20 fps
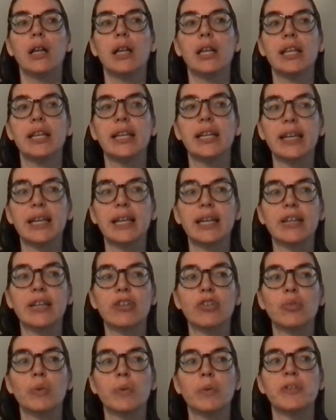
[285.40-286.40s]
in
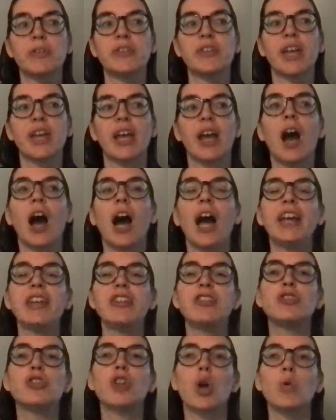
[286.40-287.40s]
English, we would say, I
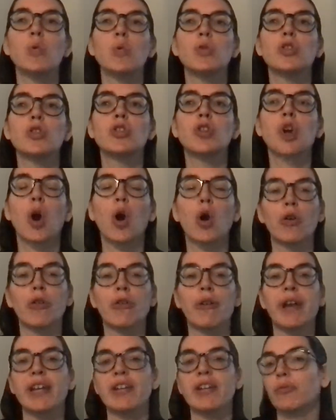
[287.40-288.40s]
don't
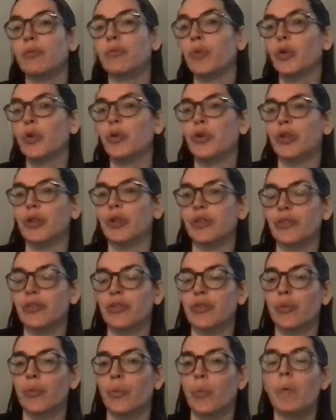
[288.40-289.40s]
tolerate
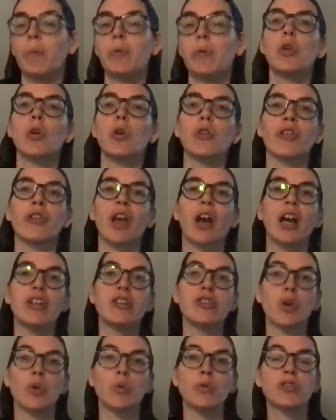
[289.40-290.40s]
rudeness. We would not say, I
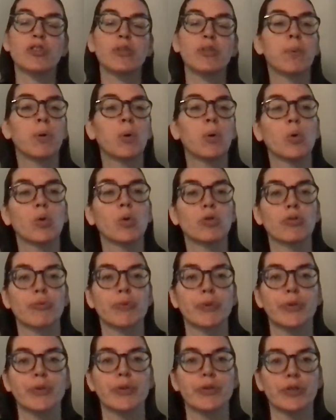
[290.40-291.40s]
don't support
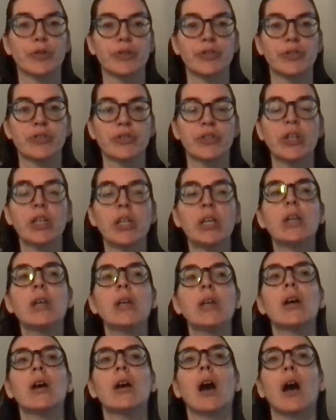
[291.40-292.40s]
rudeness.
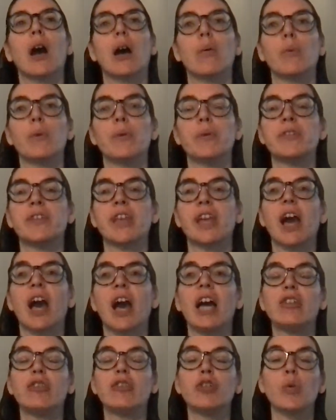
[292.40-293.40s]
We would say,
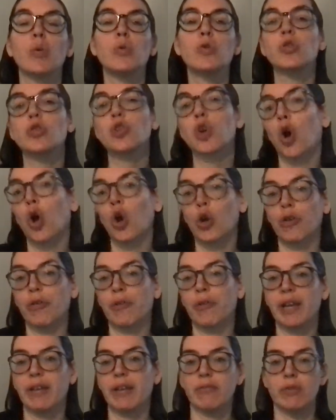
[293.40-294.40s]
I don't
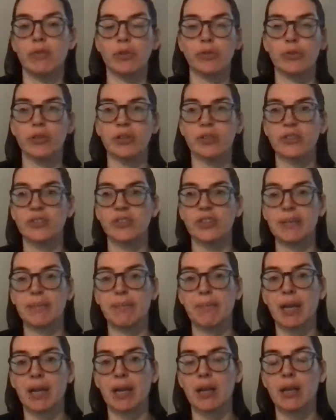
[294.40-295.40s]
tolerate rudeness in
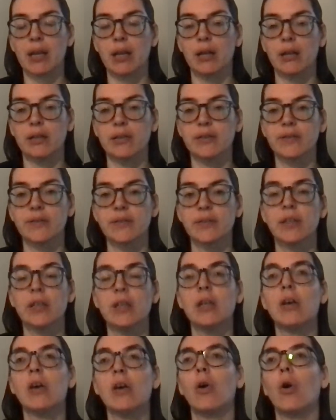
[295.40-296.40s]
my class,
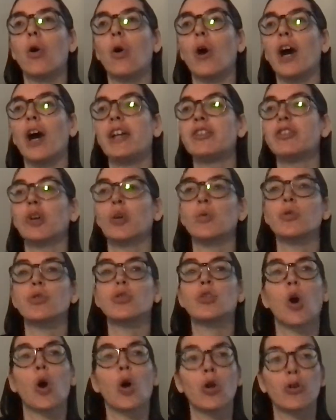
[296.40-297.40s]
or I don't
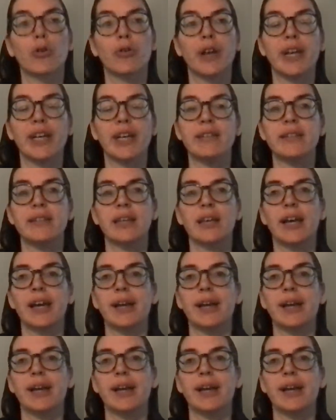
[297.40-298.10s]
tolerate